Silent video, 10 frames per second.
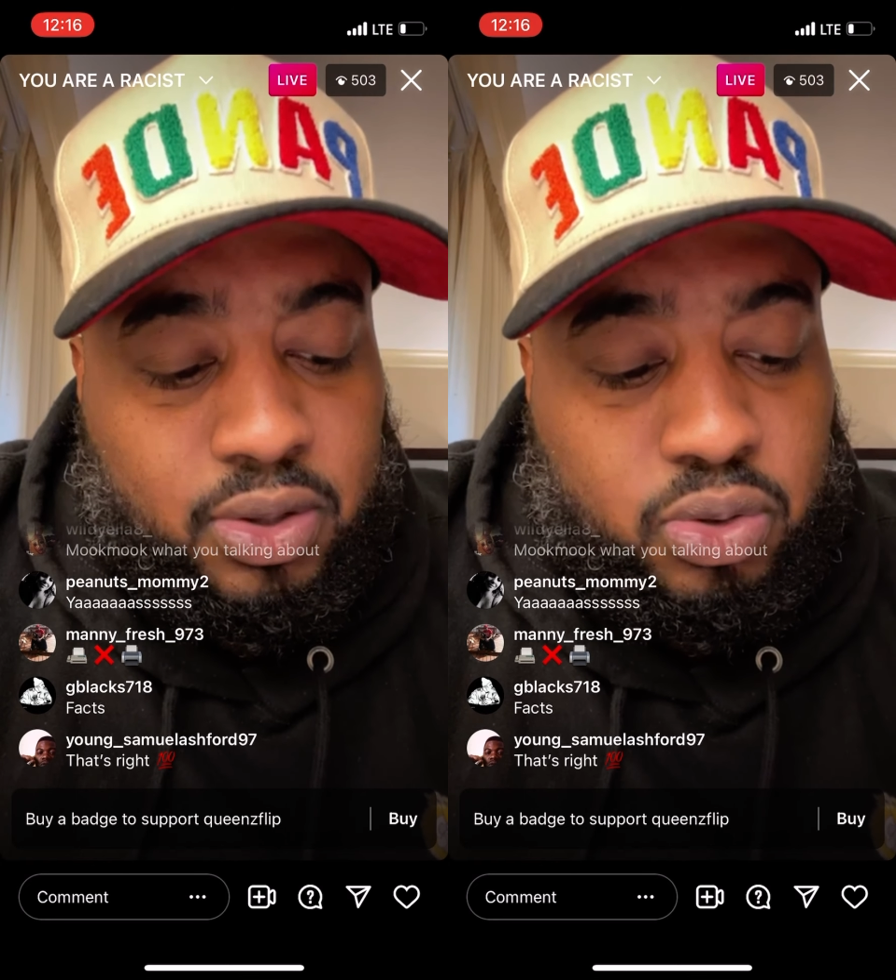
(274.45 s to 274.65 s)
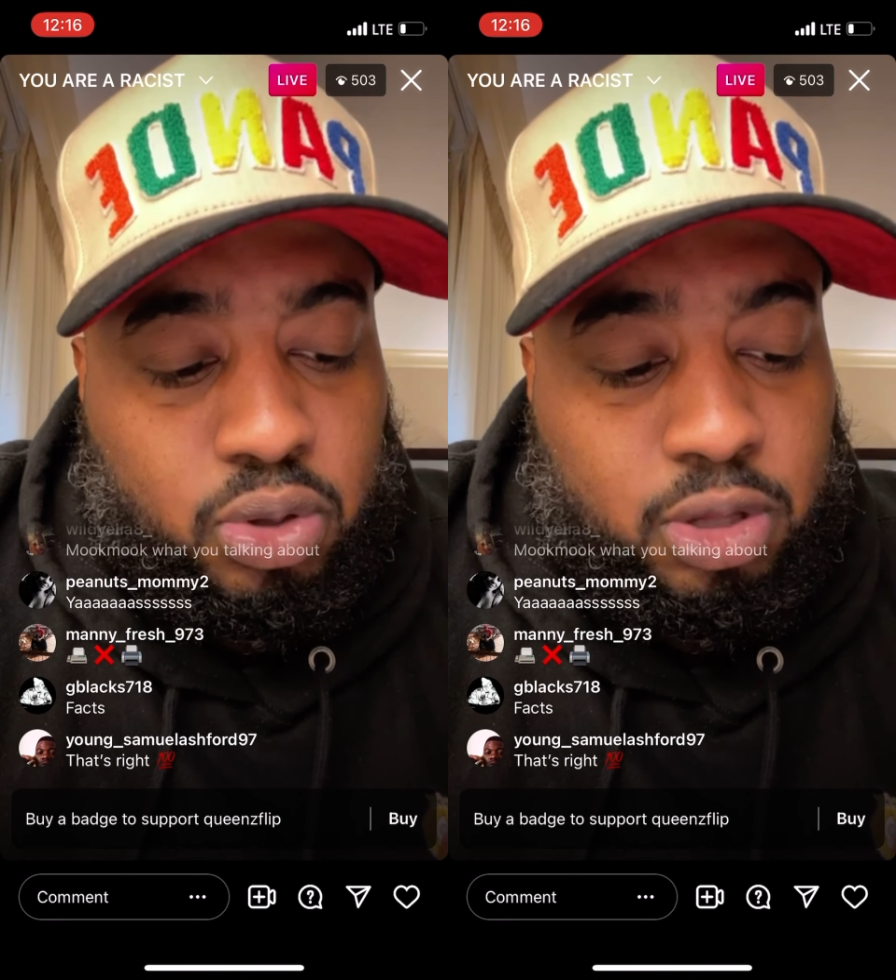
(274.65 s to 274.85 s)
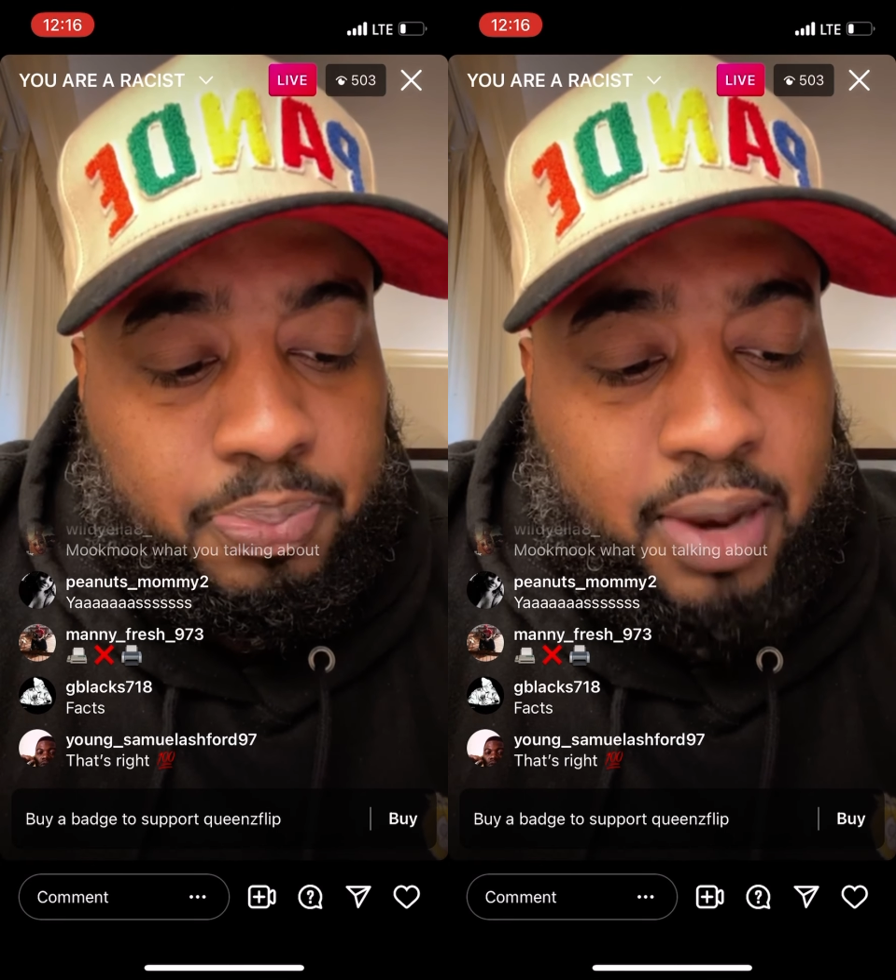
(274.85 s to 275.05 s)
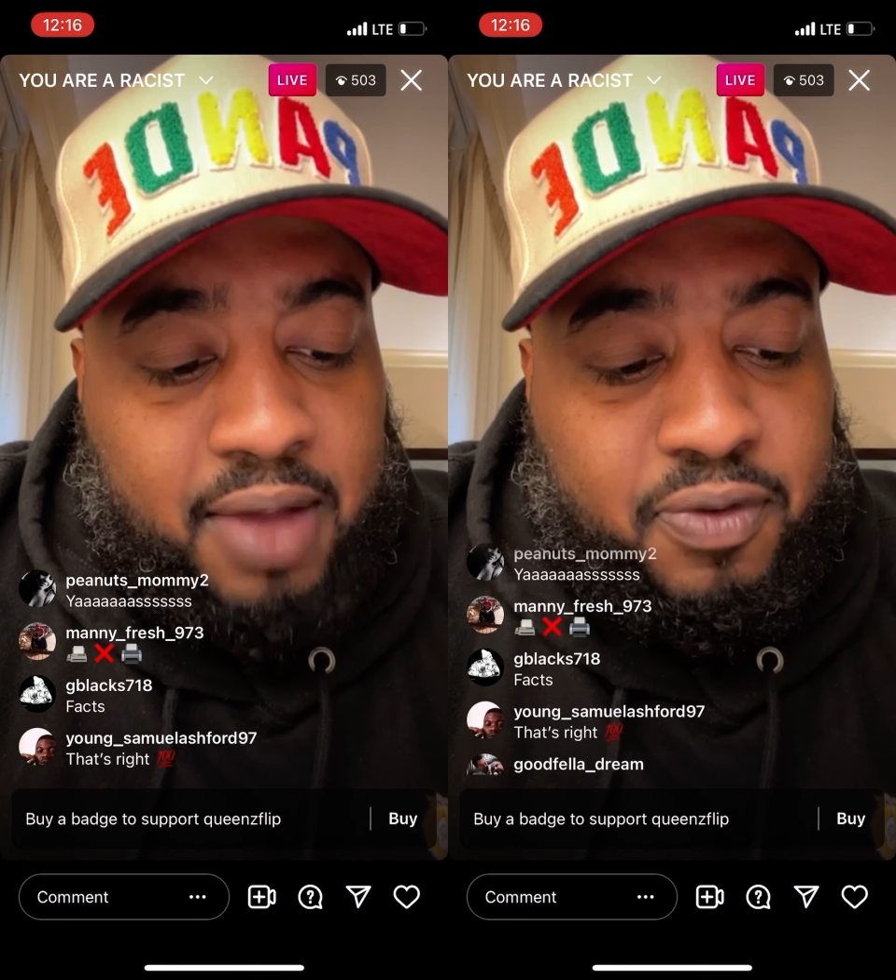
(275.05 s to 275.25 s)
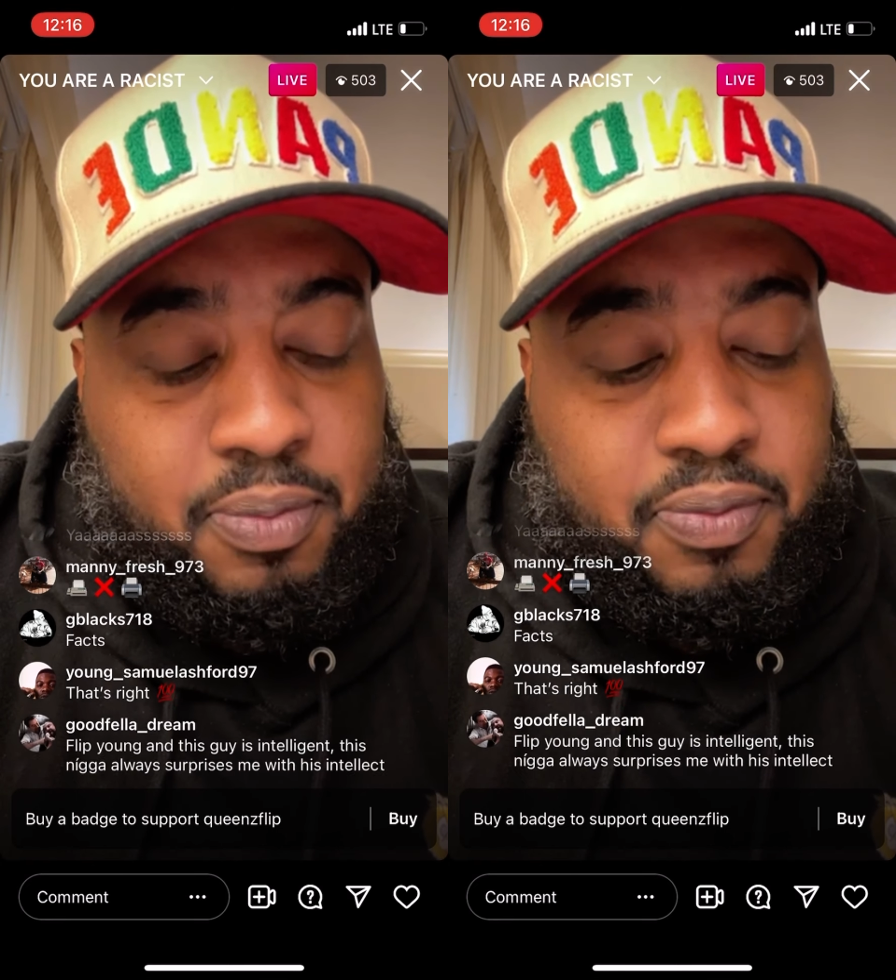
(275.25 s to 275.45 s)
You thought the
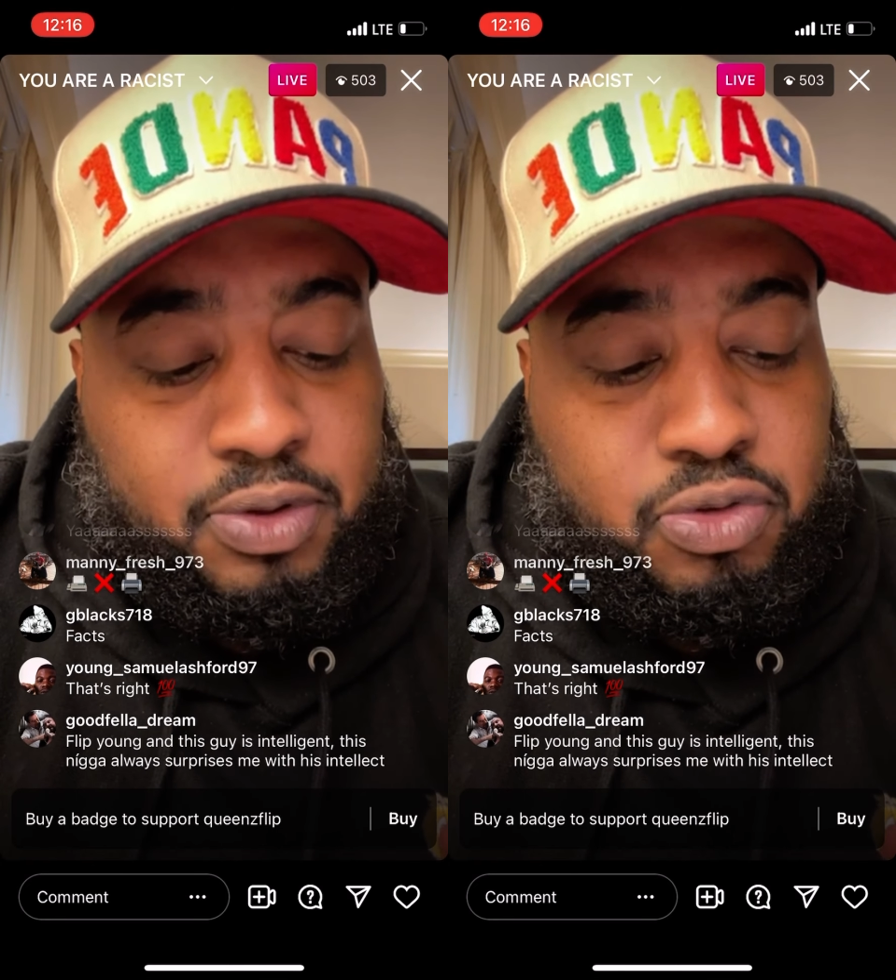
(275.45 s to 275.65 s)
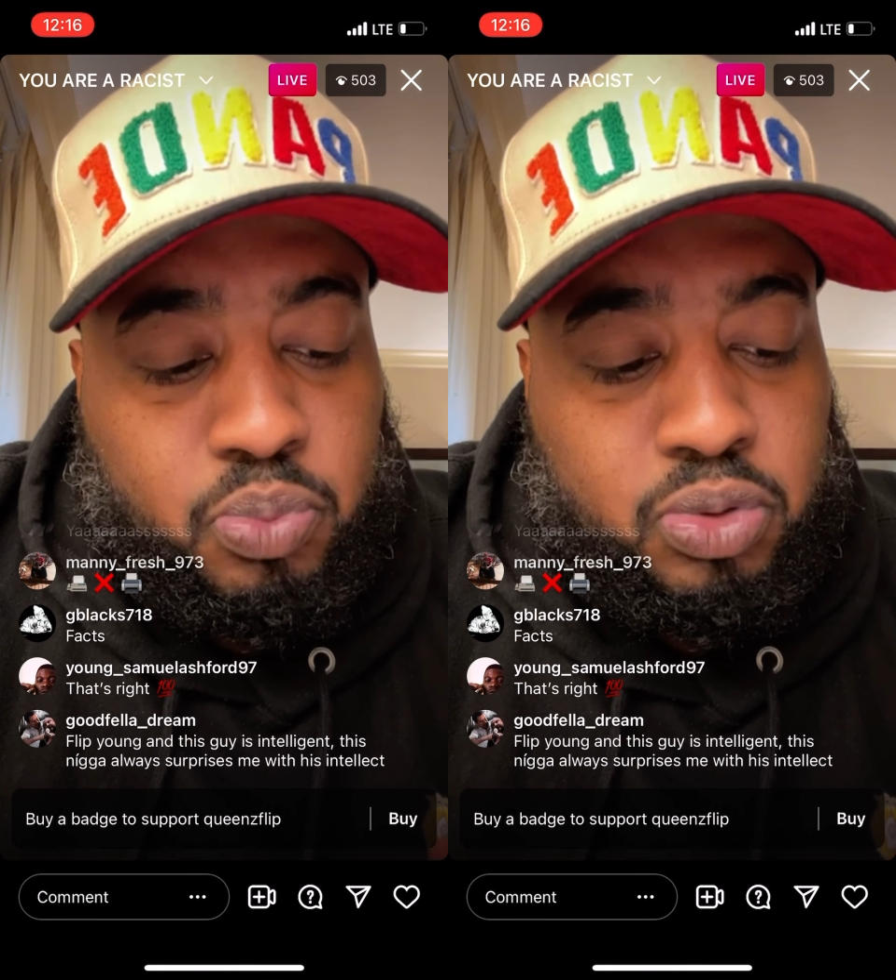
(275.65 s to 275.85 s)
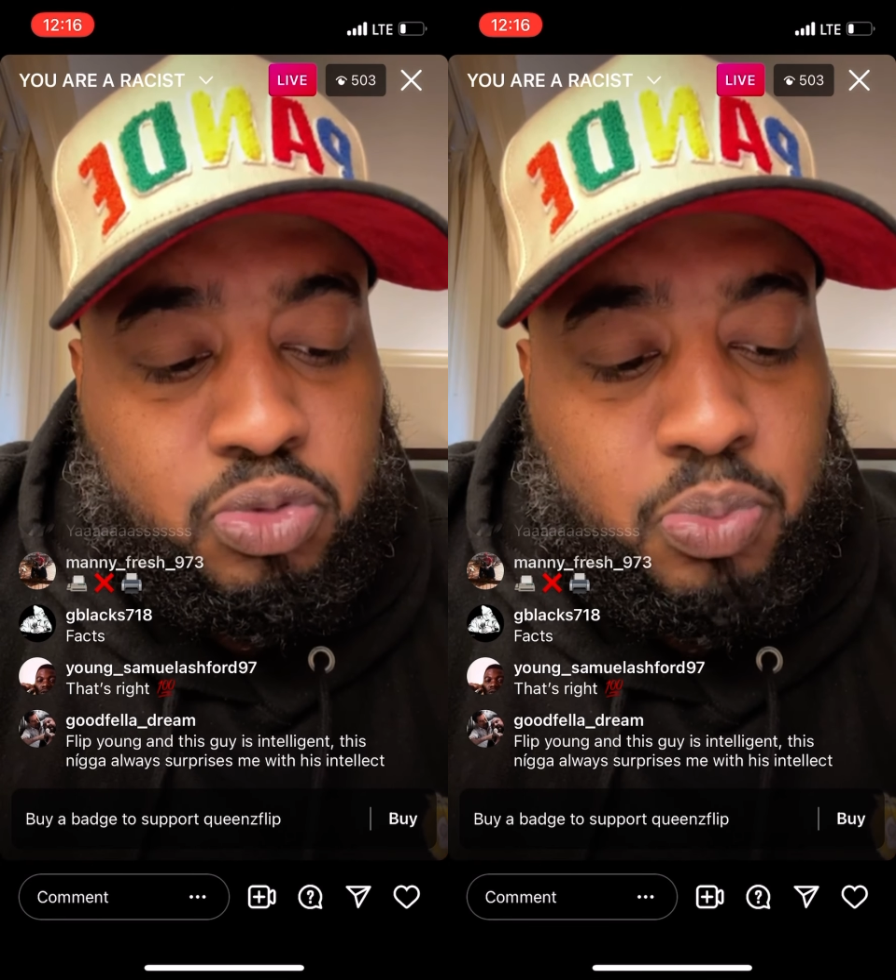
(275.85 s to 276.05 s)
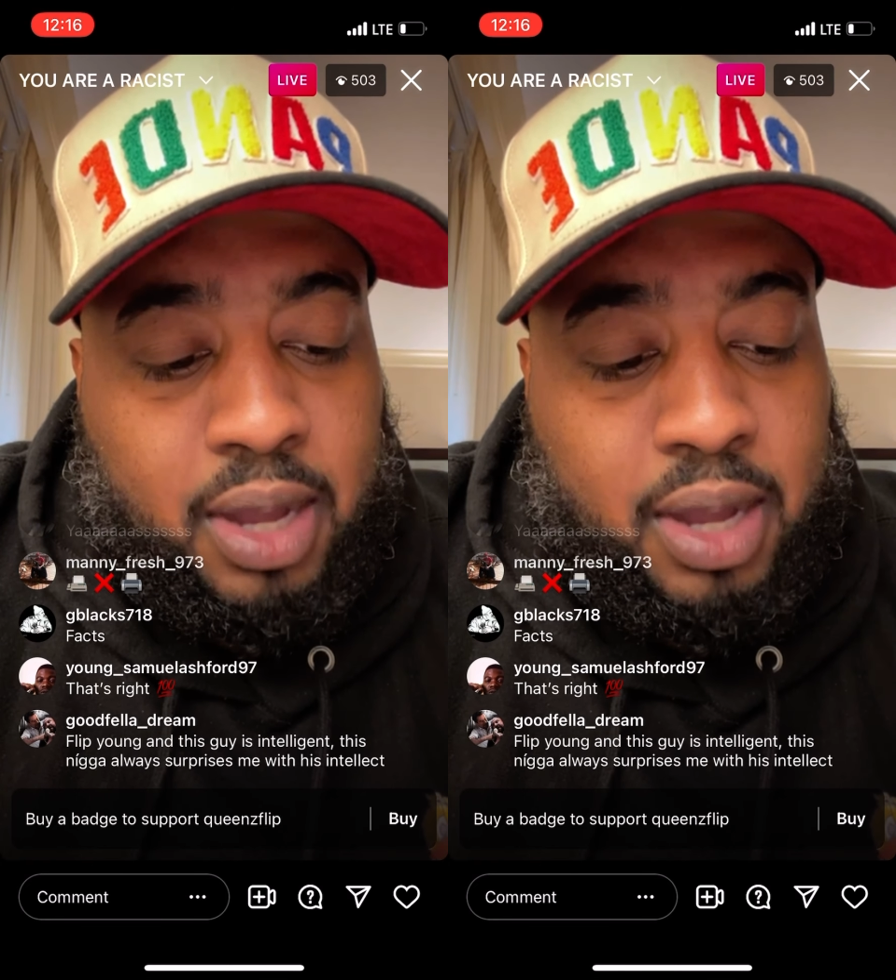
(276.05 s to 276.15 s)
platform, was, was,